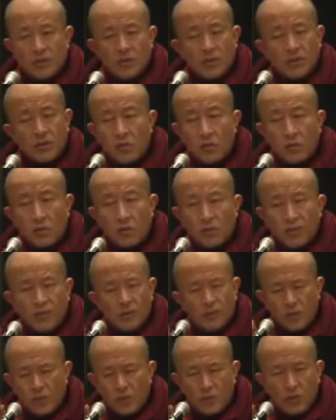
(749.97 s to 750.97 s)
No matter
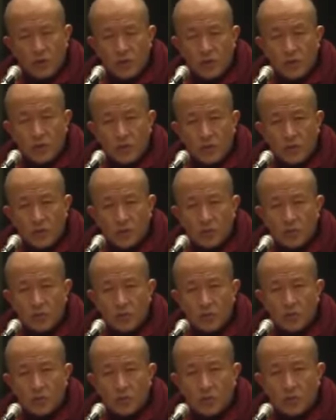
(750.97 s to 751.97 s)
what we
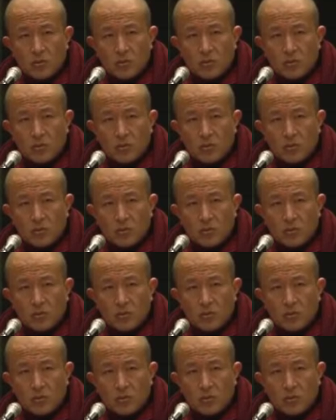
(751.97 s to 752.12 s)
do,